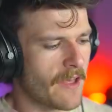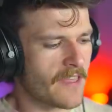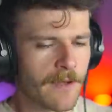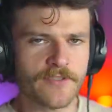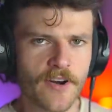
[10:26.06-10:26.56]
I
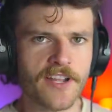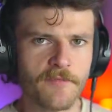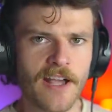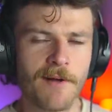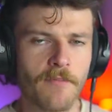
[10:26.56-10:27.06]
think I'm starting to
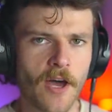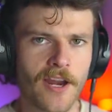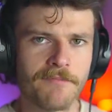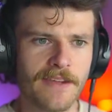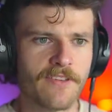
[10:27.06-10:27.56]
pick up on
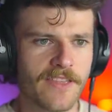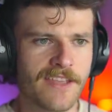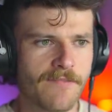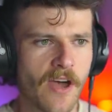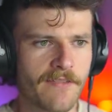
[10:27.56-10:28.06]
a bit of a
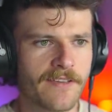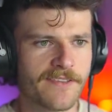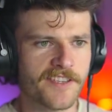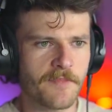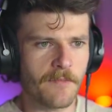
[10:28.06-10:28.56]
theme, though. I think
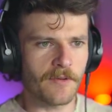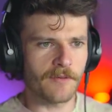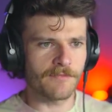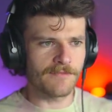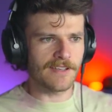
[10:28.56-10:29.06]
these
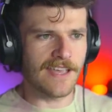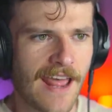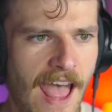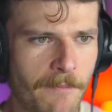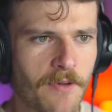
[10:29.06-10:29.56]
people get
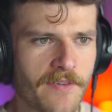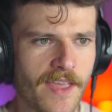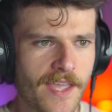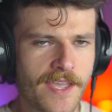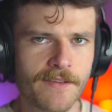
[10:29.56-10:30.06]
happy when
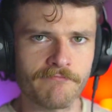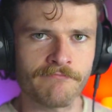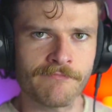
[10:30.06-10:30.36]
they eat.